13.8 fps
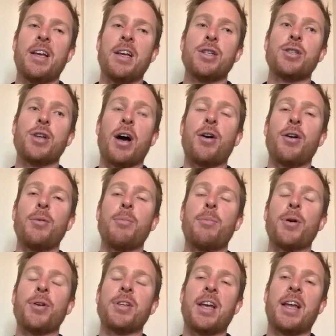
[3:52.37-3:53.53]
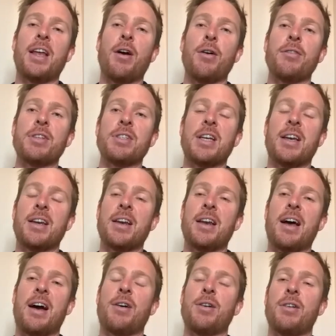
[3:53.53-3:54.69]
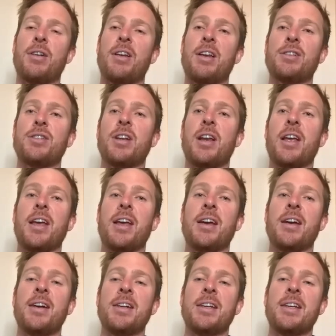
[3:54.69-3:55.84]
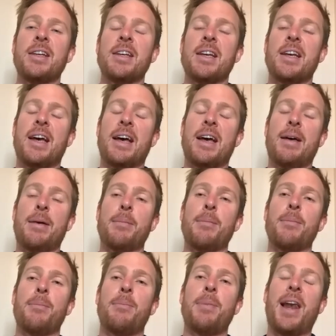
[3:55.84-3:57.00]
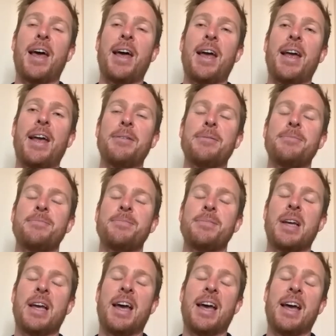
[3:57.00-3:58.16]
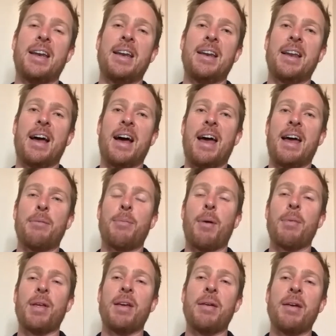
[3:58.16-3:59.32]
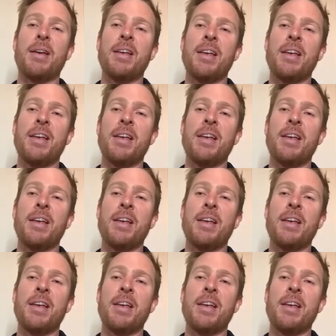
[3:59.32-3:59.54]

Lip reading: So I couldn't put any overs in. I could literally play, and I had probably